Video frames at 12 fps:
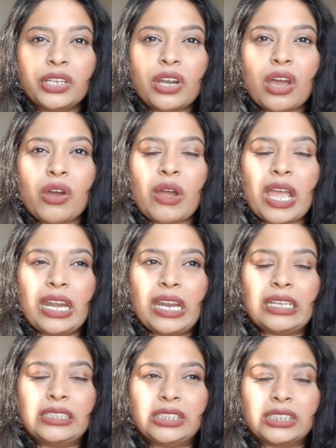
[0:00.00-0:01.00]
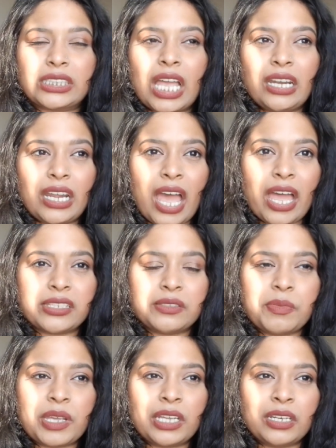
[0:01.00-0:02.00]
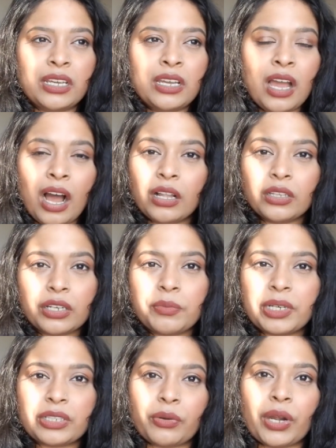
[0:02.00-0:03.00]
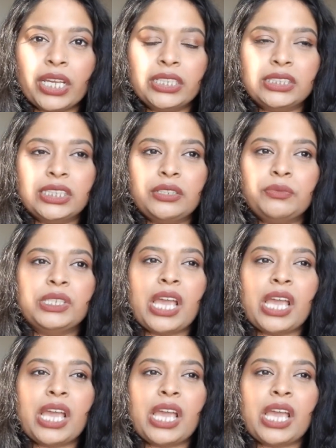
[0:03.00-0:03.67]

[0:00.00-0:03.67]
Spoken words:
you know, and it just kind of has been a little bit crazy.